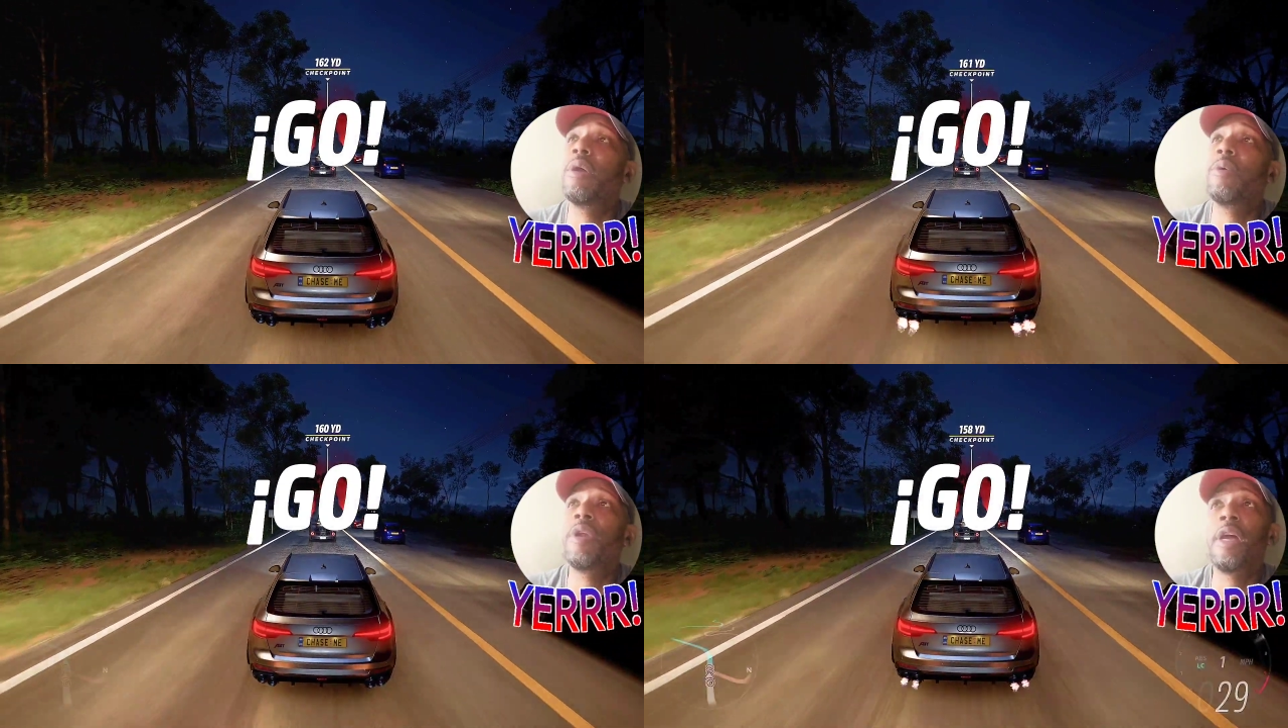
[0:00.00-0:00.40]
We're
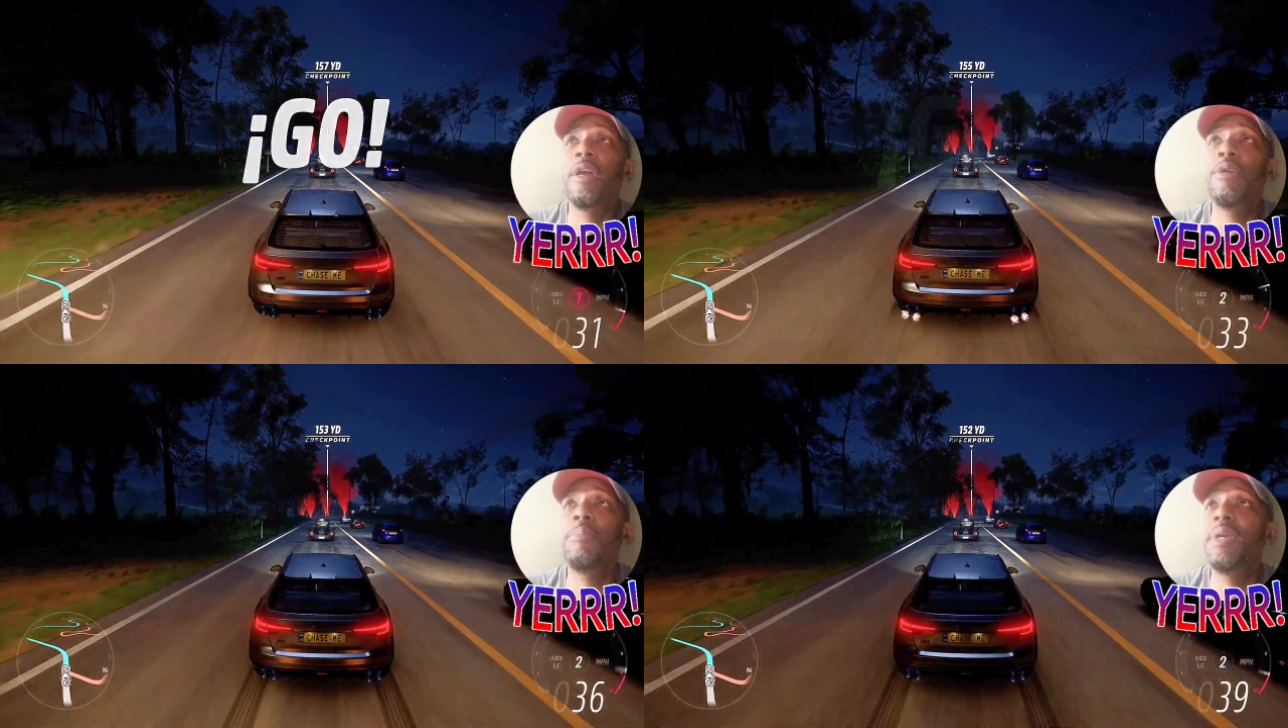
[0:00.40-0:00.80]
not
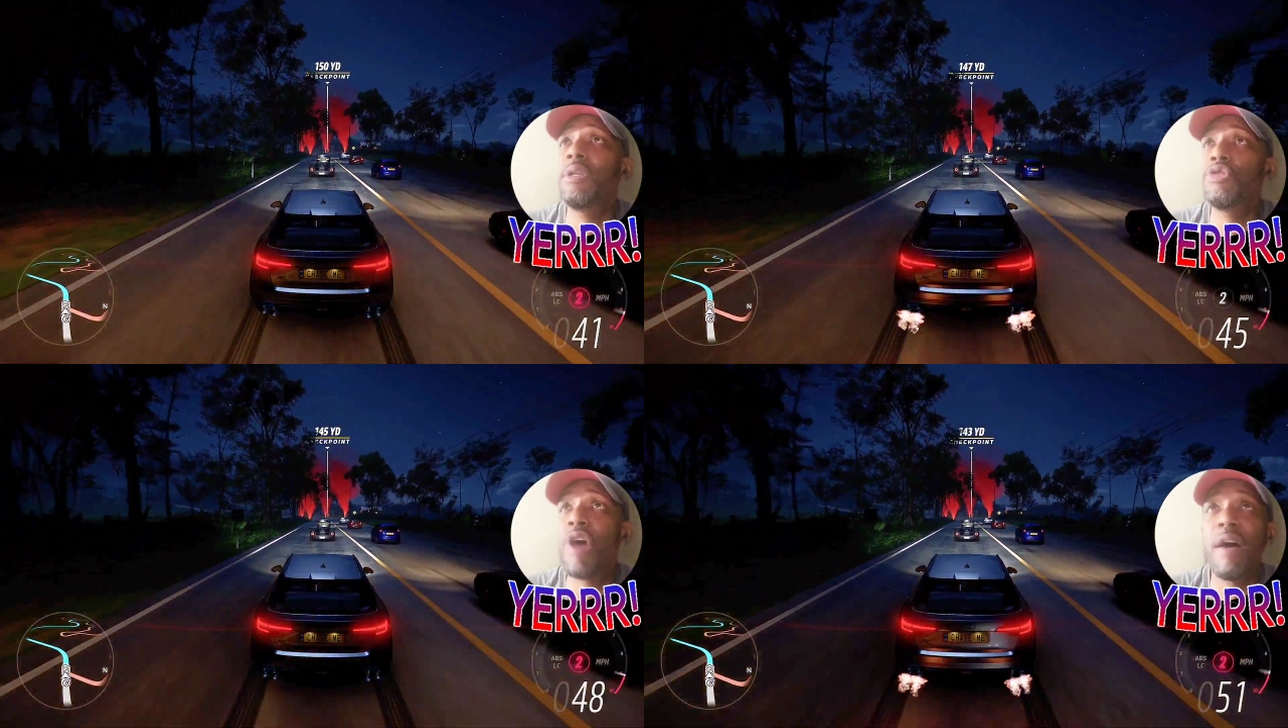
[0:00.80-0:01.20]
here to beat
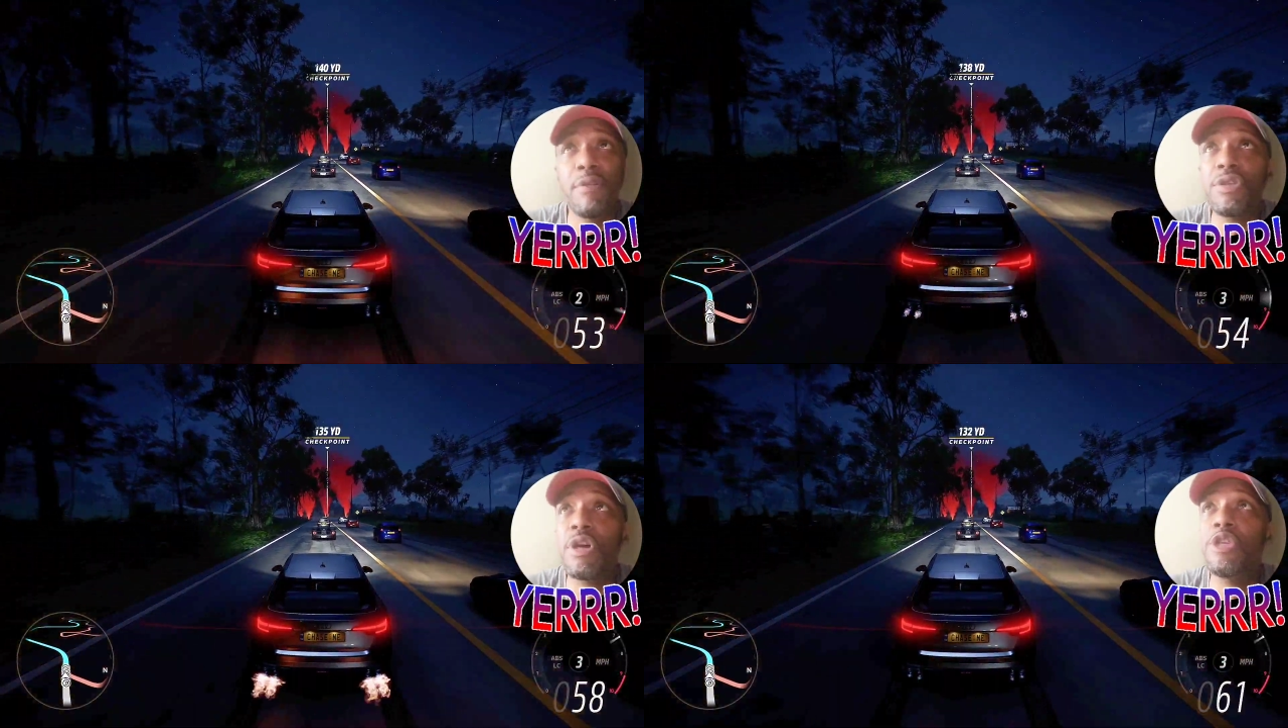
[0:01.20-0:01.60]
the
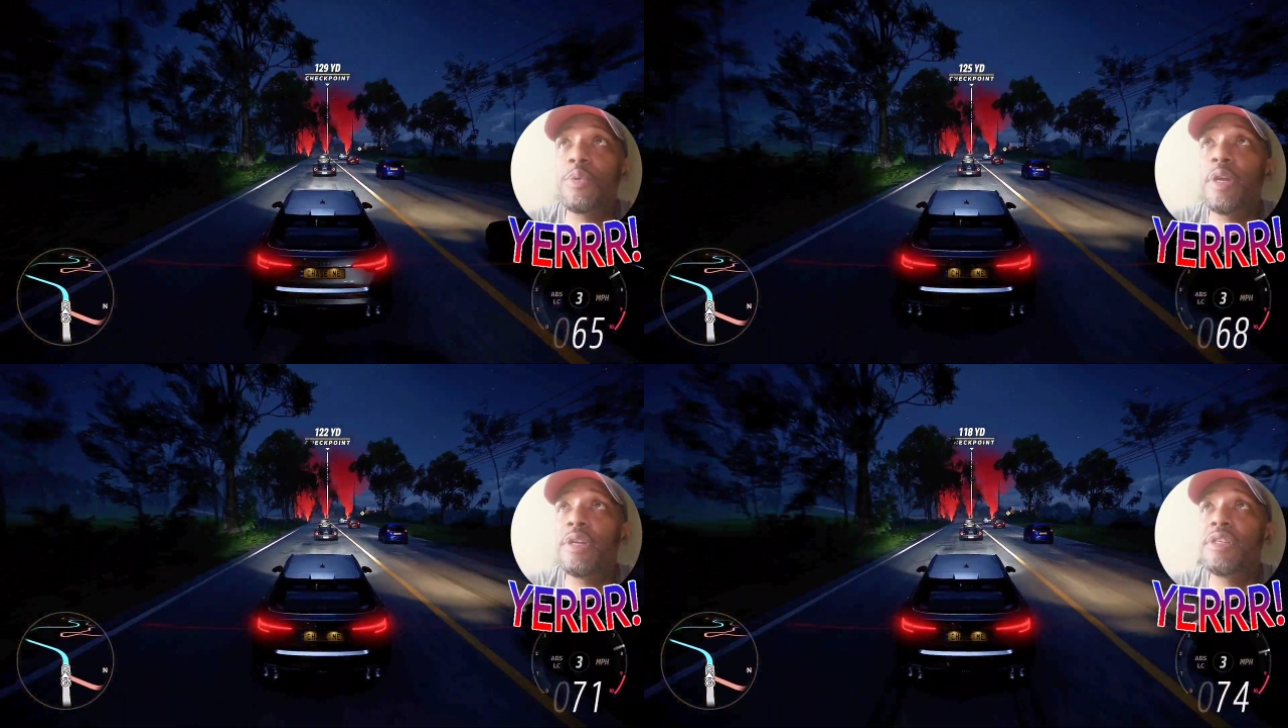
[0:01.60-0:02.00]
driving car.
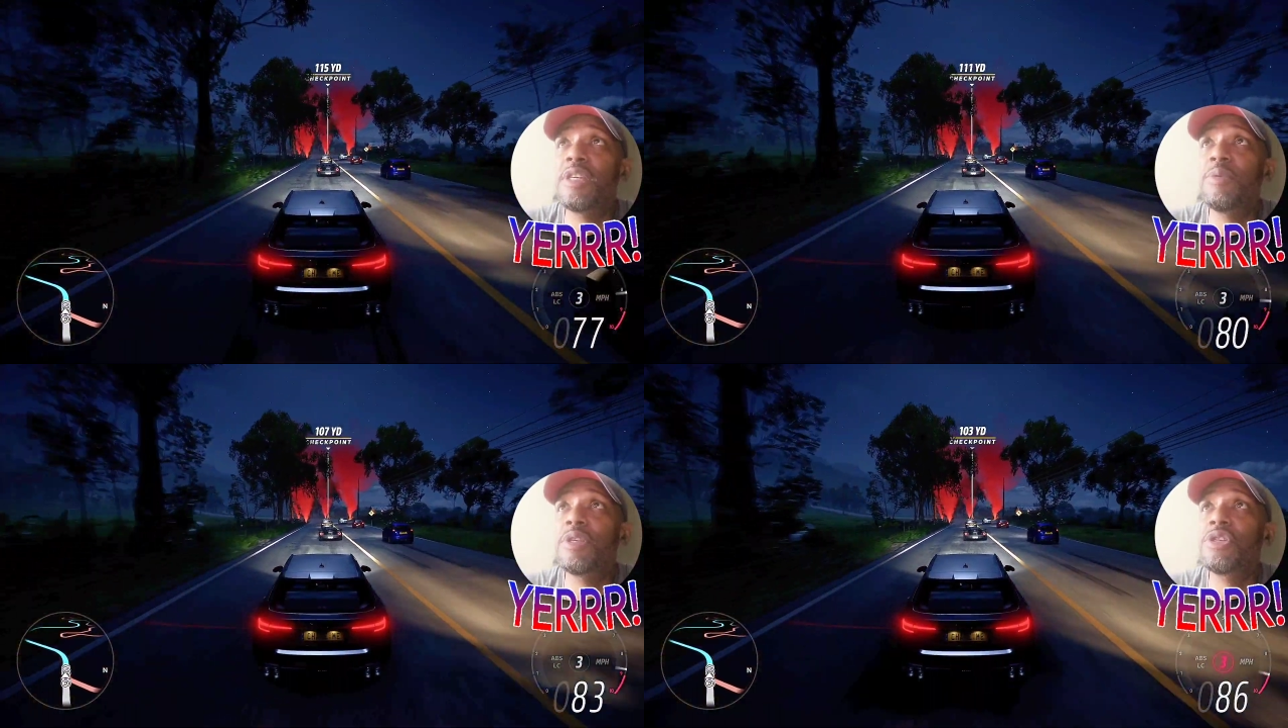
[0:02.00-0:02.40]
We're here to see
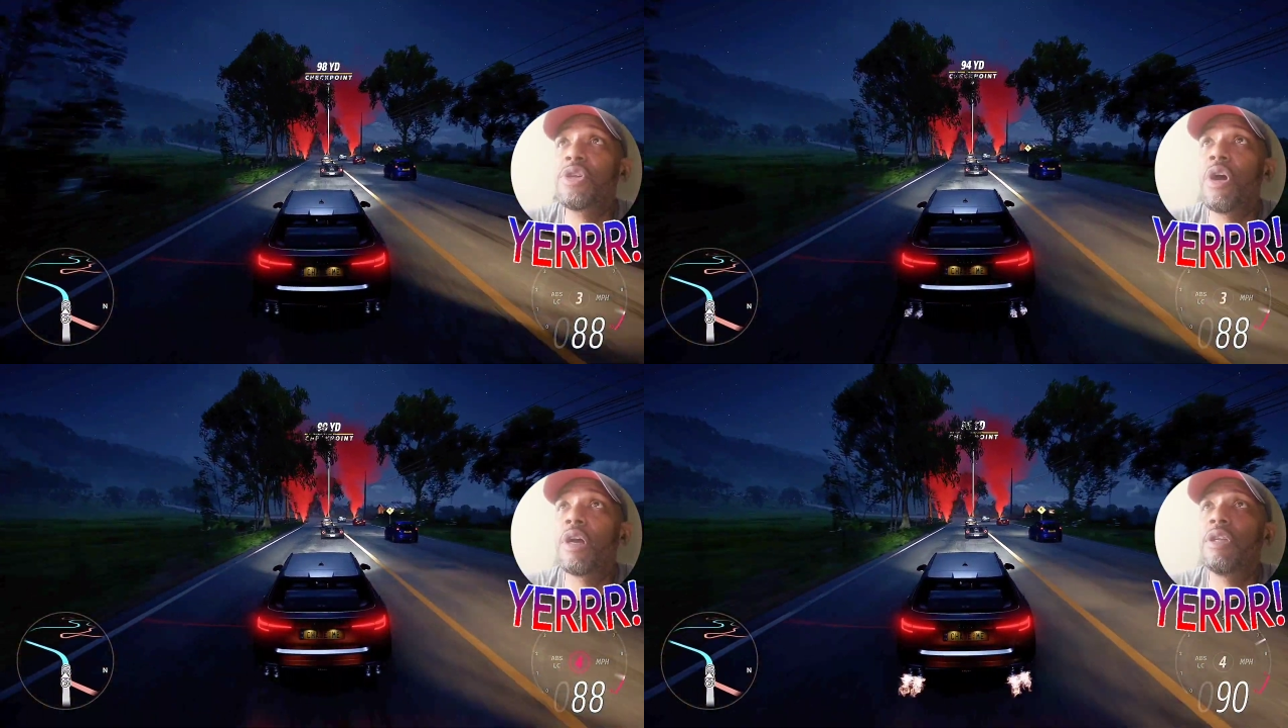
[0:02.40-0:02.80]
what this
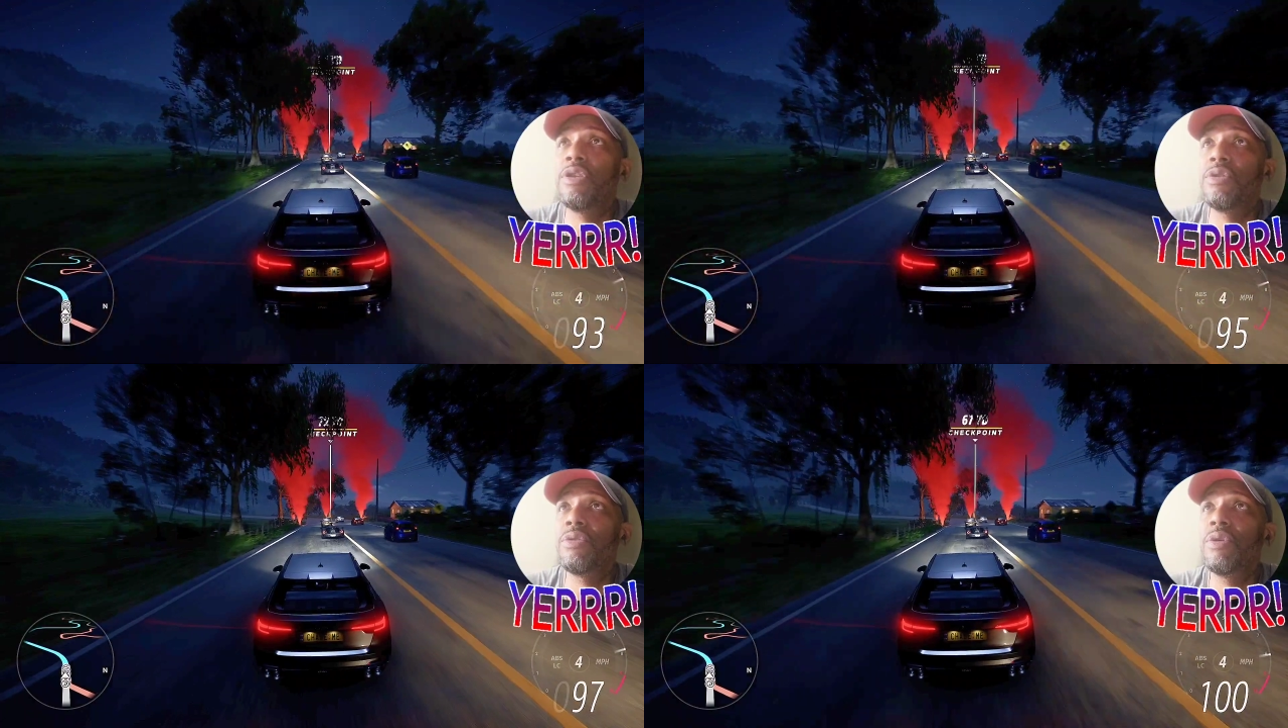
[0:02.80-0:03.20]
car can do.